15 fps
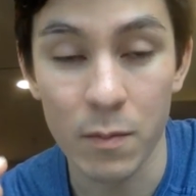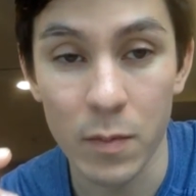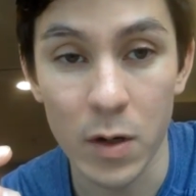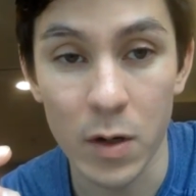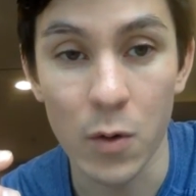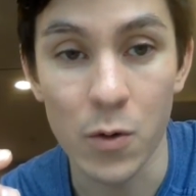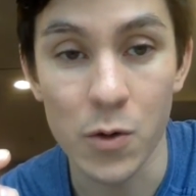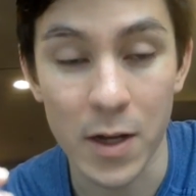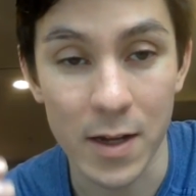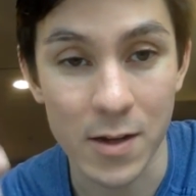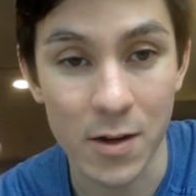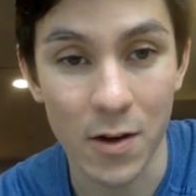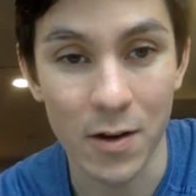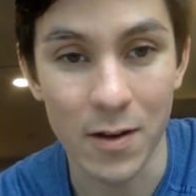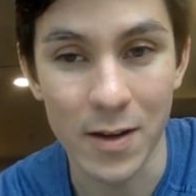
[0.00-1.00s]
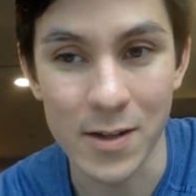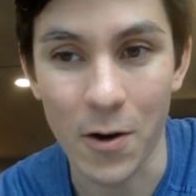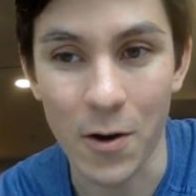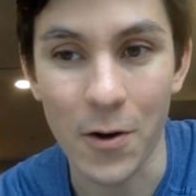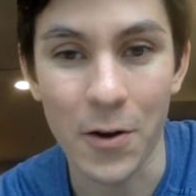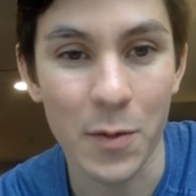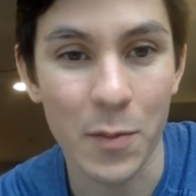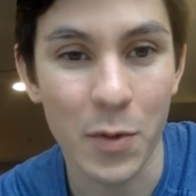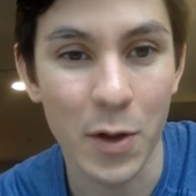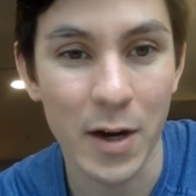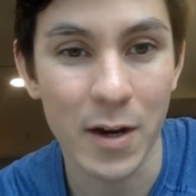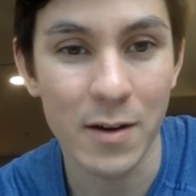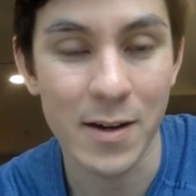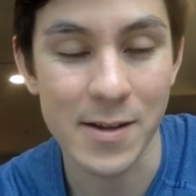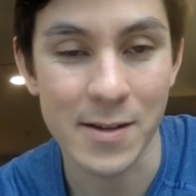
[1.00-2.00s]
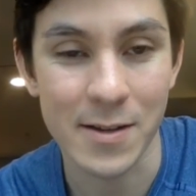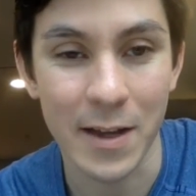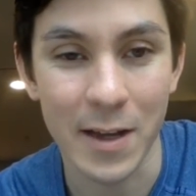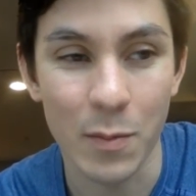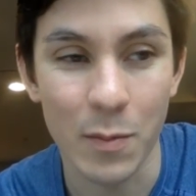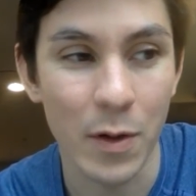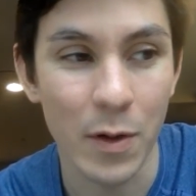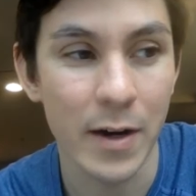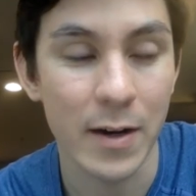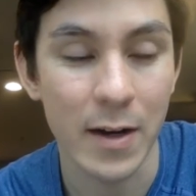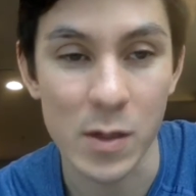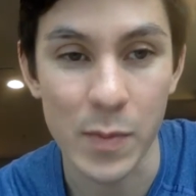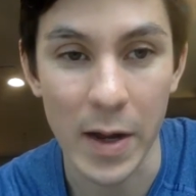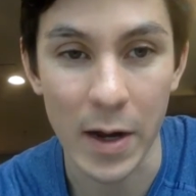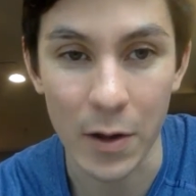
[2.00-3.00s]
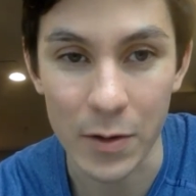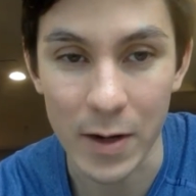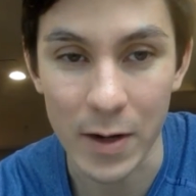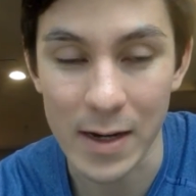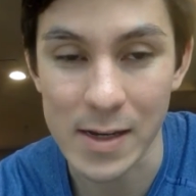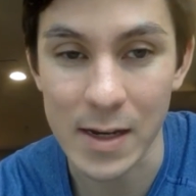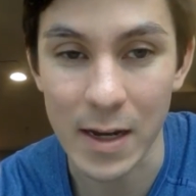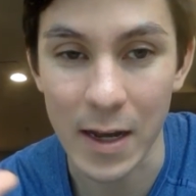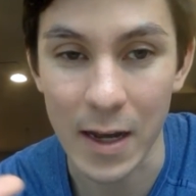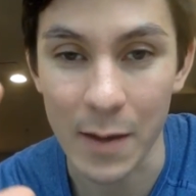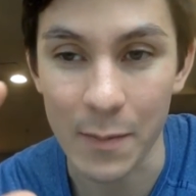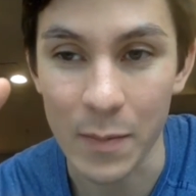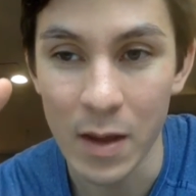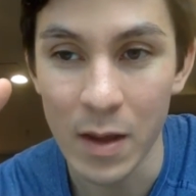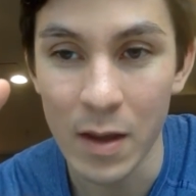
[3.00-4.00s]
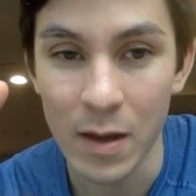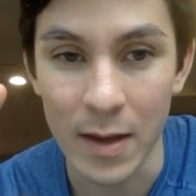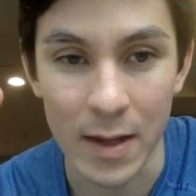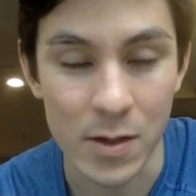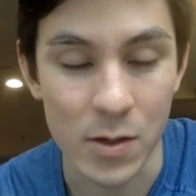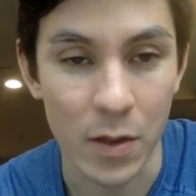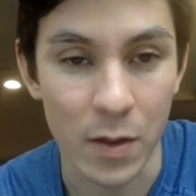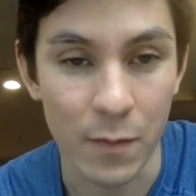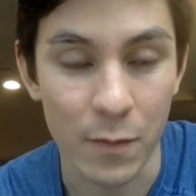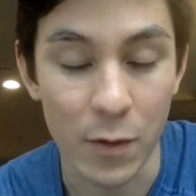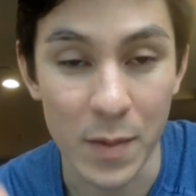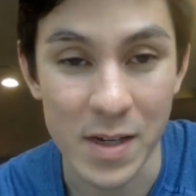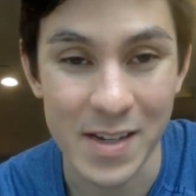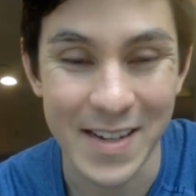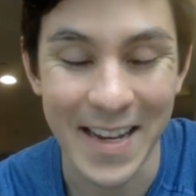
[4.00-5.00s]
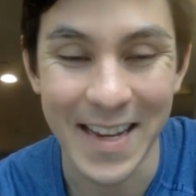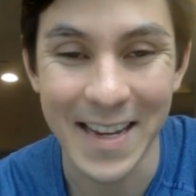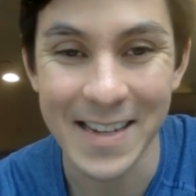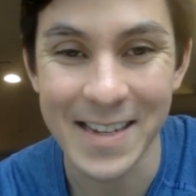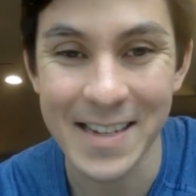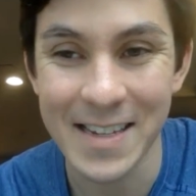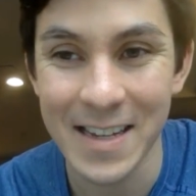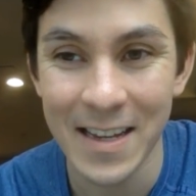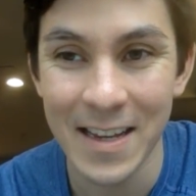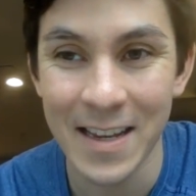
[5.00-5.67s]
Coach is hard on a player, doesn't like a player, cuts back on their ice time, gets on them for mistakes,